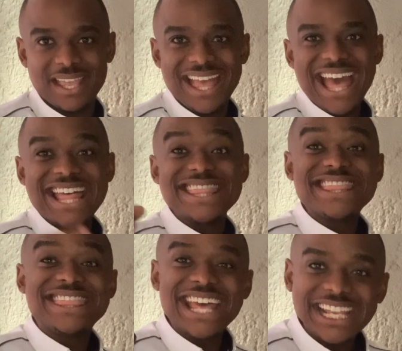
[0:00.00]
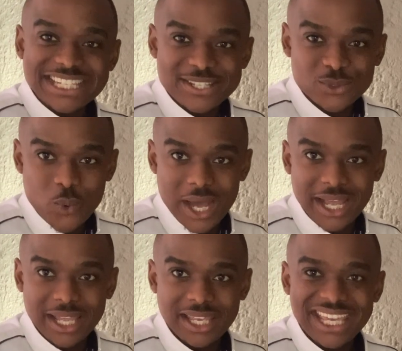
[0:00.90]
And that is why,
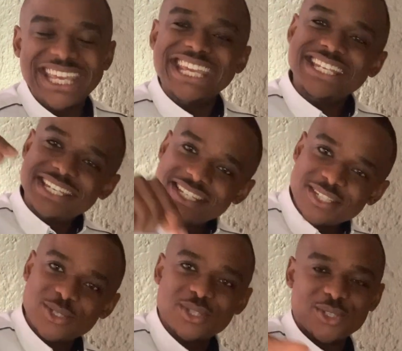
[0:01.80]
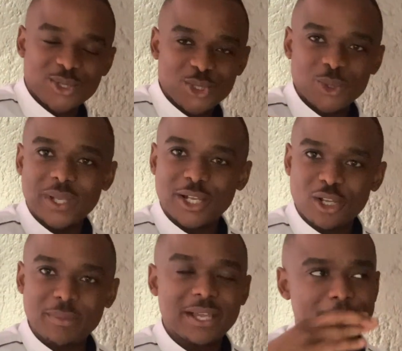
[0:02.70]
in addition to the
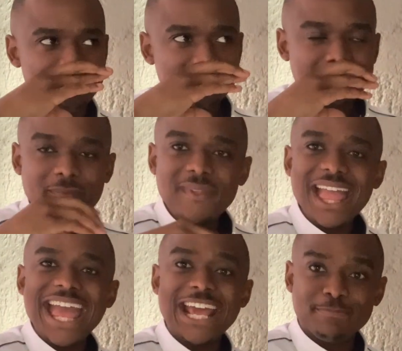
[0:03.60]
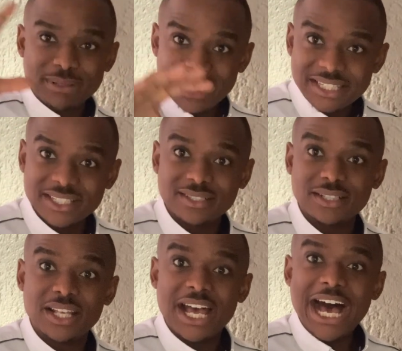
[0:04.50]
socio-economic and political
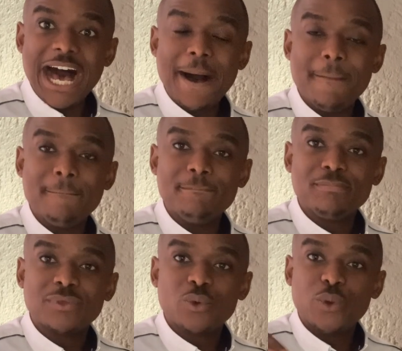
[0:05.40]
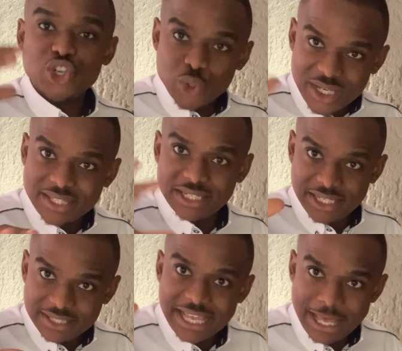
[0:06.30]
redress that needs
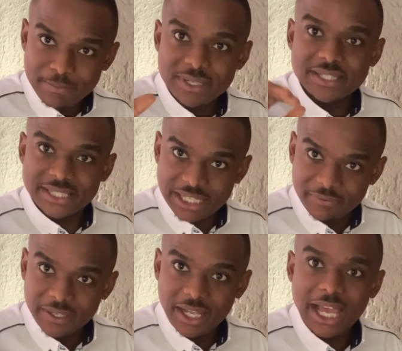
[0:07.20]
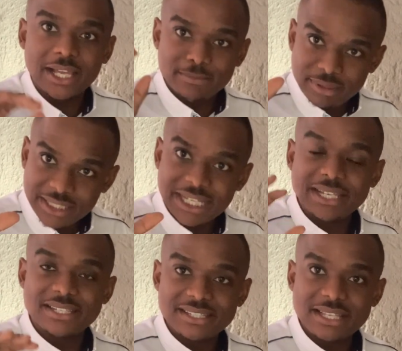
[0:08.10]
to happen in South Africa, I completely
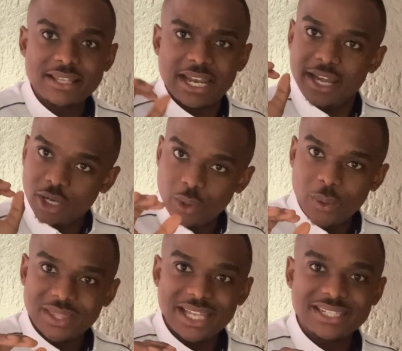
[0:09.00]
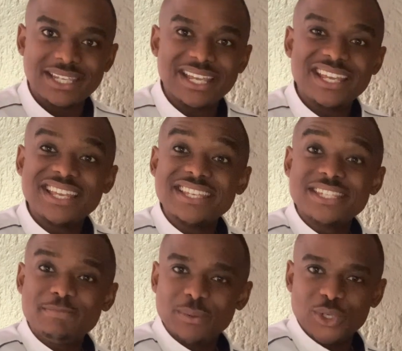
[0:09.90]
understand that and I agree with that.
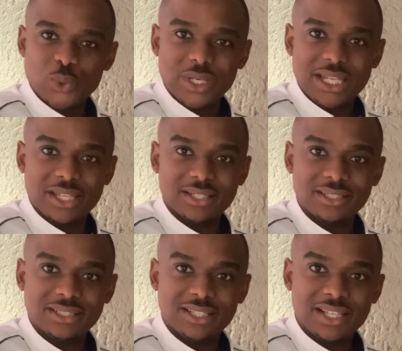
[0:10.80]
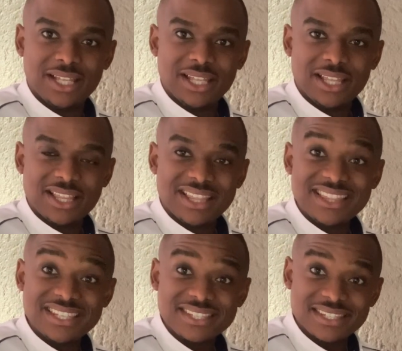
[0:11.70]
Spiritually,
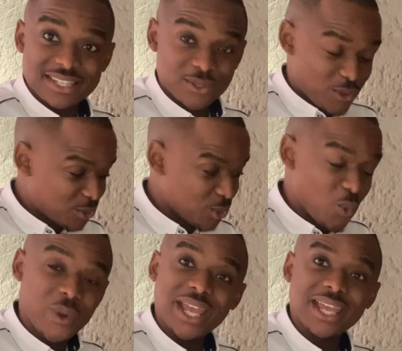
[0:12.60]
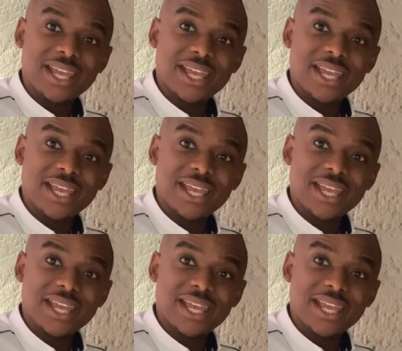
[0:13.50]
this is also where